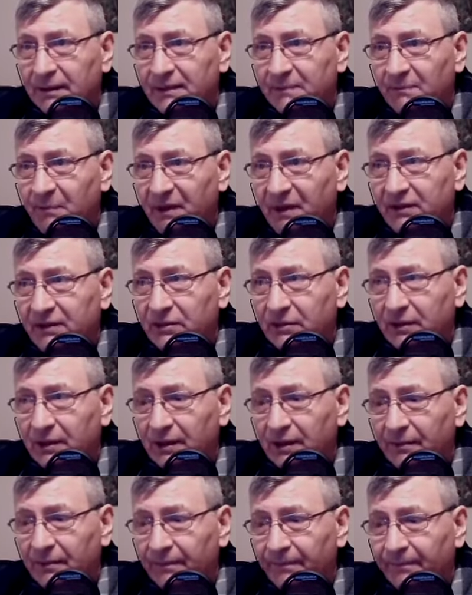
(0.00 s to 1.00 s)
Speak to
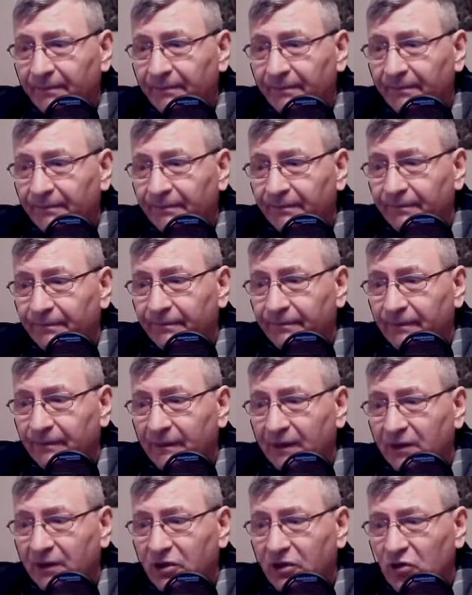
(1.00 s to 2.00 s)
Him.
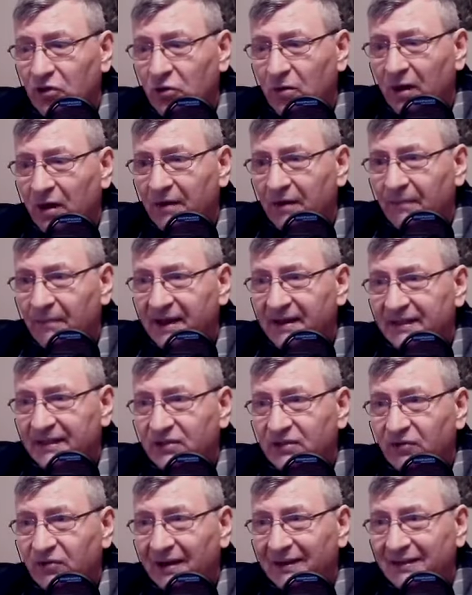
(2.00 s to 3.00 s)
You are my
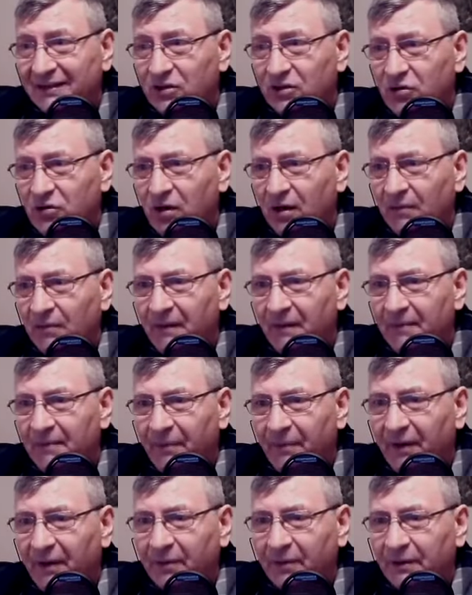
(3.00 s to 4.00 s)
strength. You are my
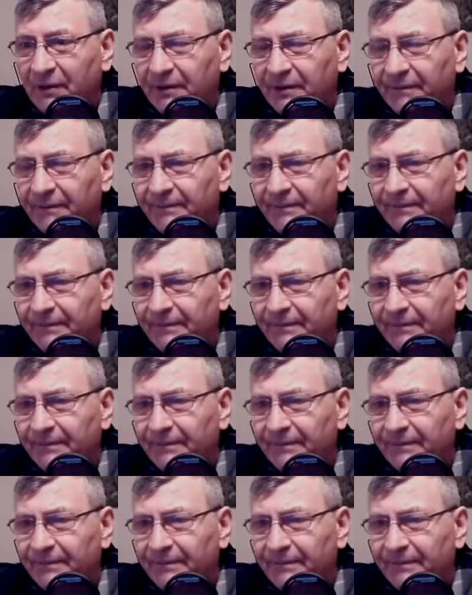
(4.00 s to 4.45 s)
power.